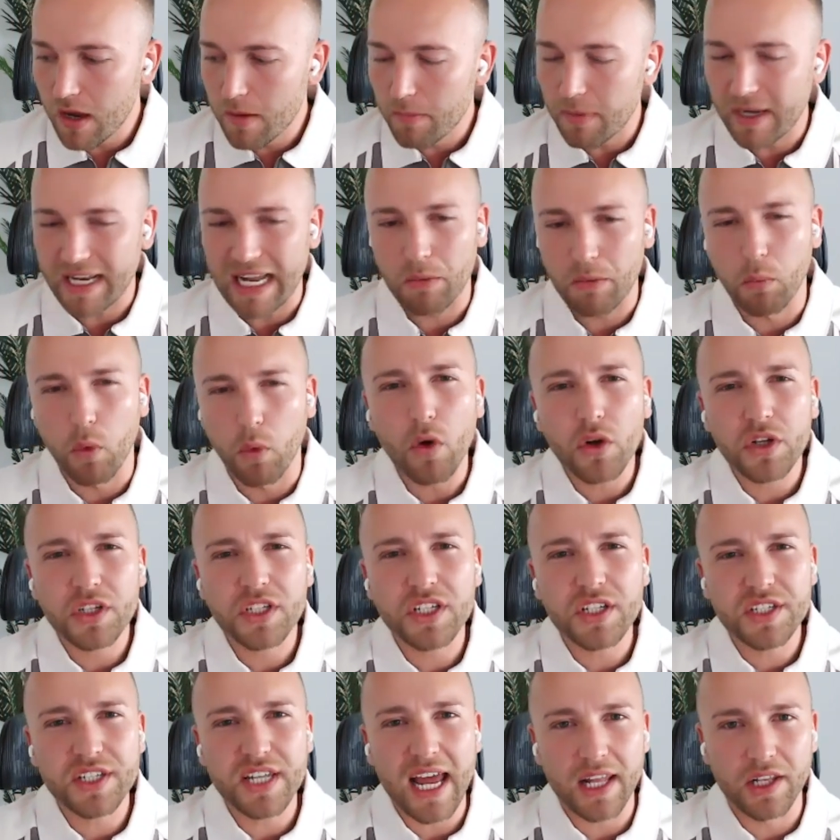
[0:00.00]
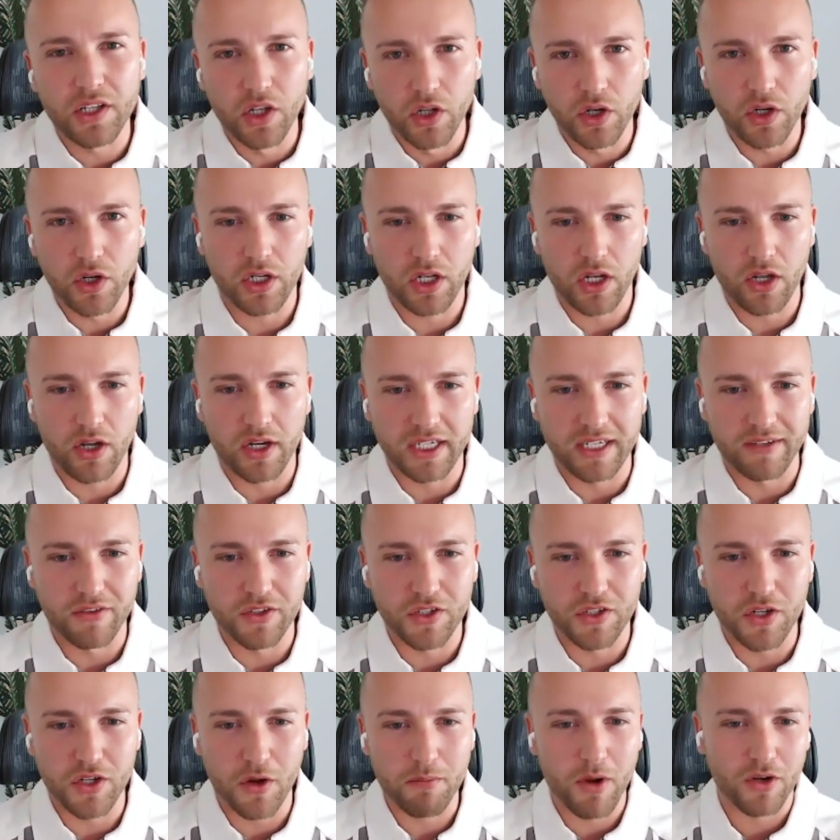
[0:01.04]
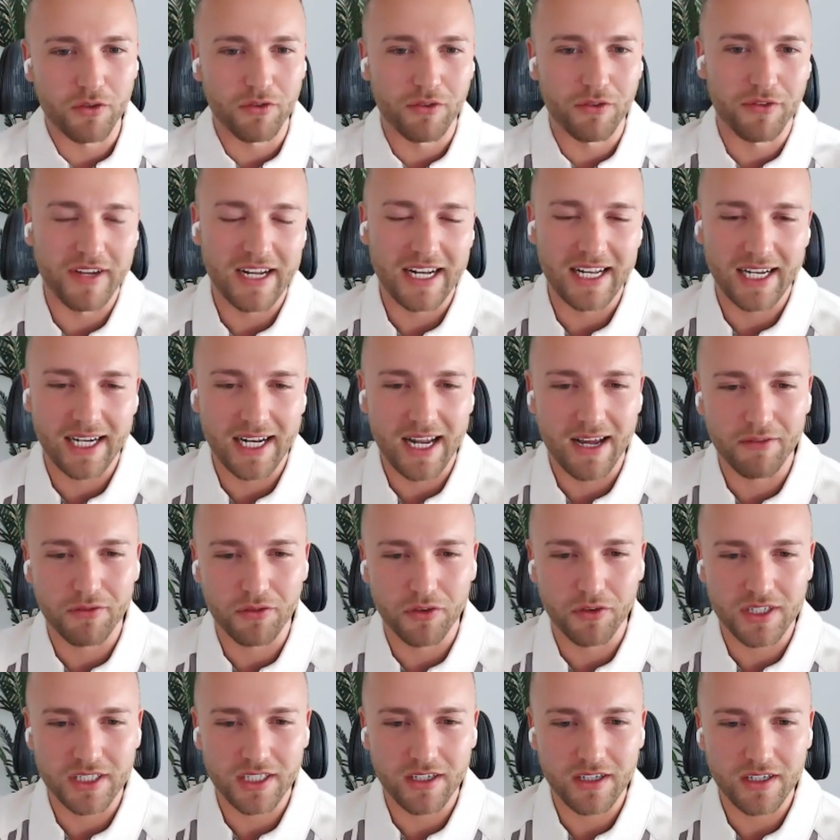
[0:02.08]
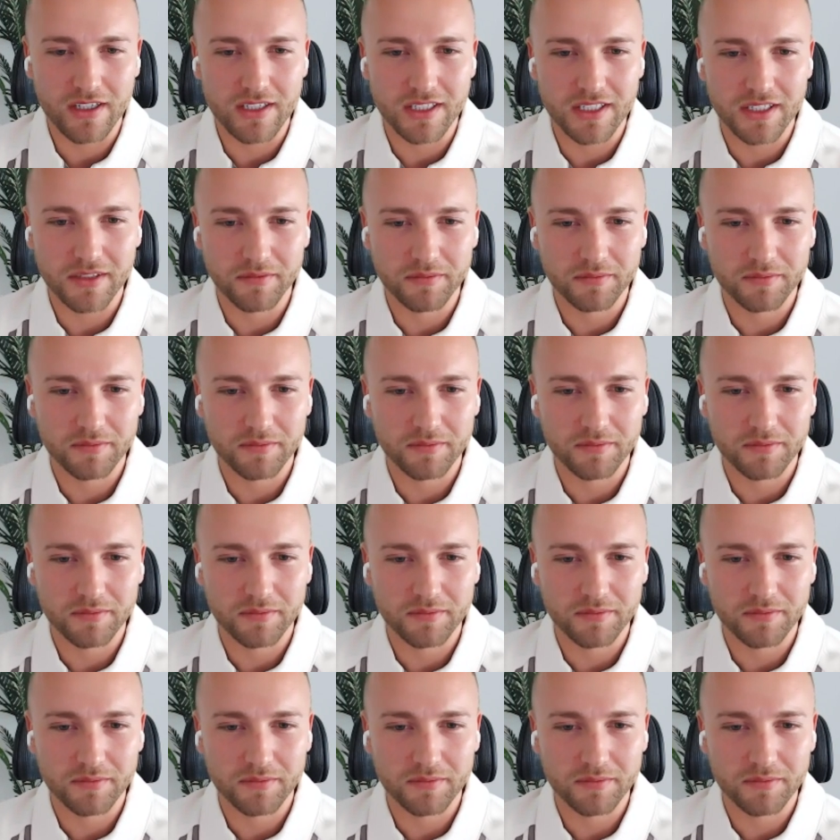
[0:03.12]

but what does that look like, if you don't mind revealing that for us, guys?